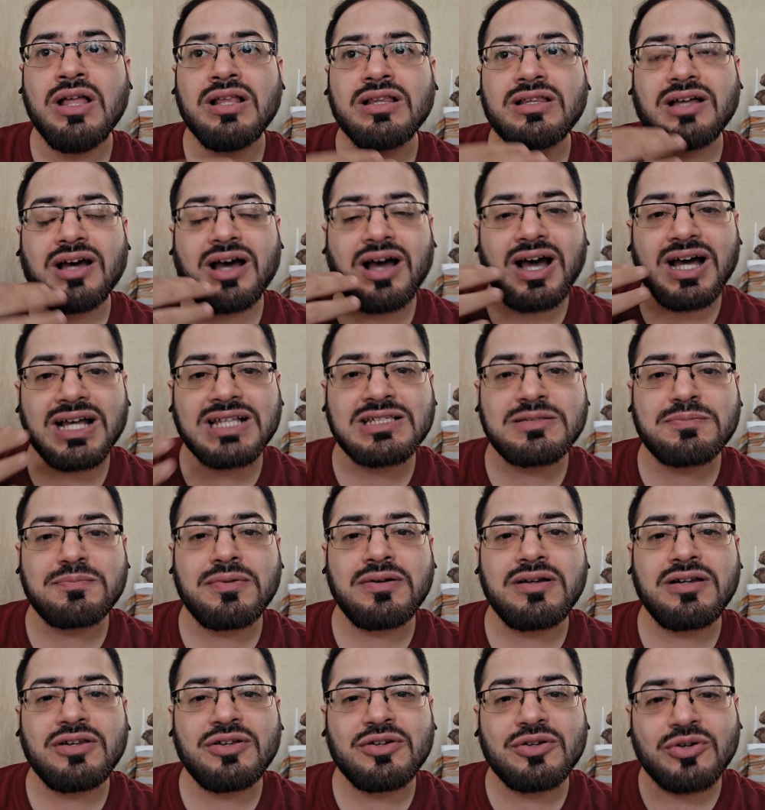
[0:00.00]
The
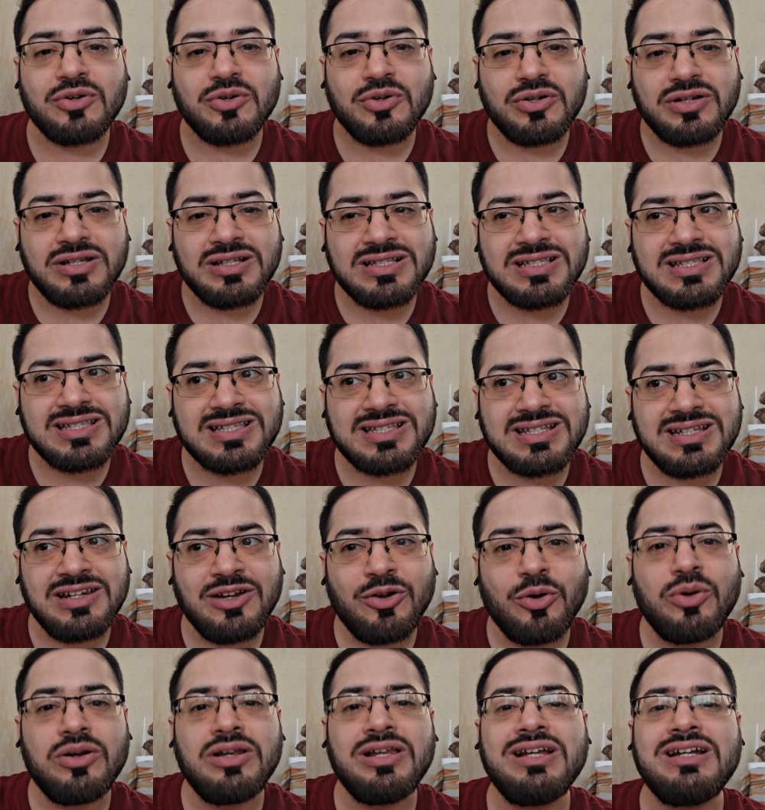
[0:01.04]
husband, you know, is
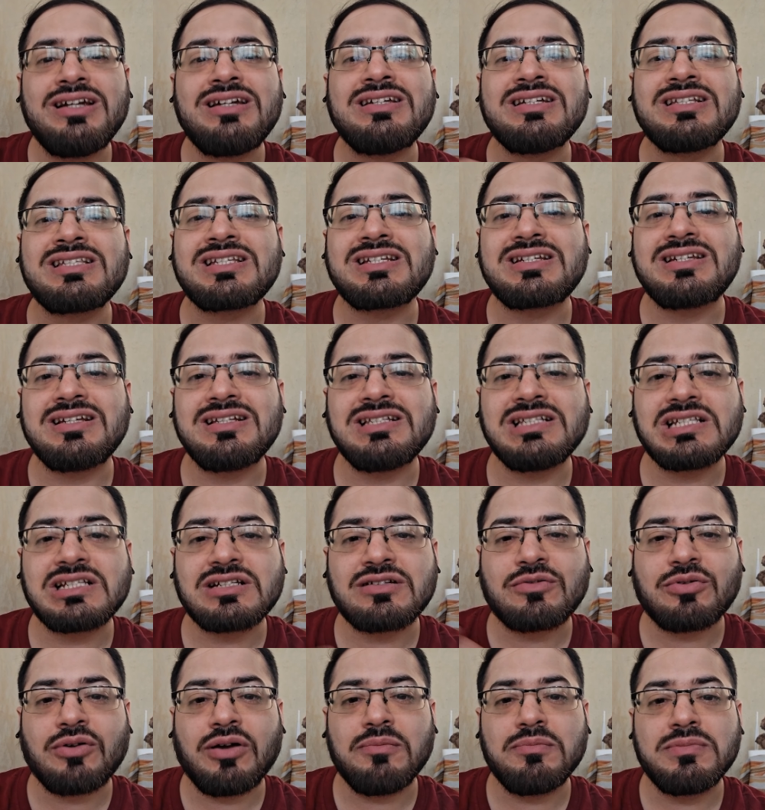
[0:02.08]
slowly distanced
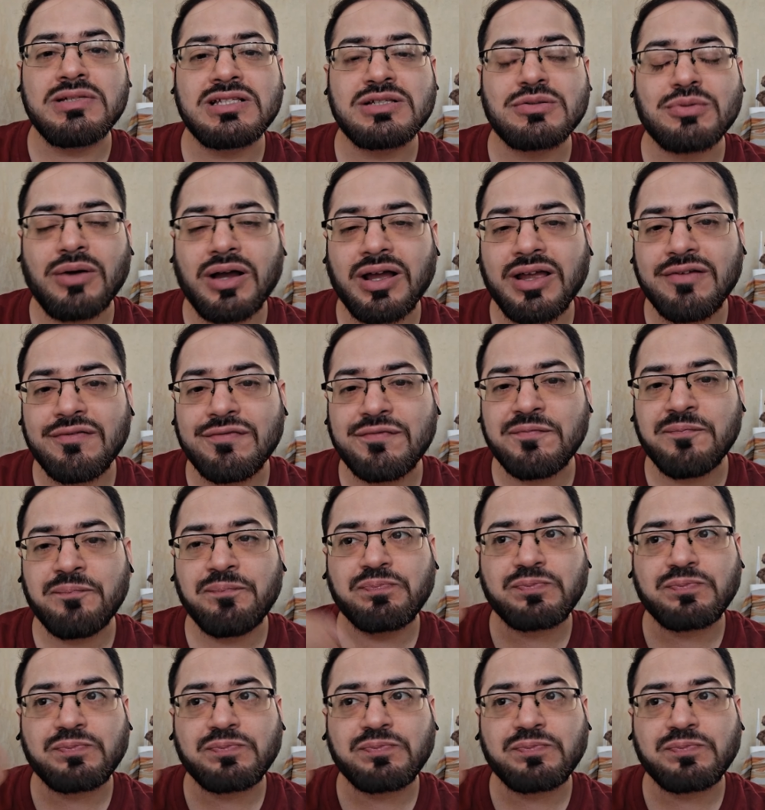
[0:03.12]
from his wife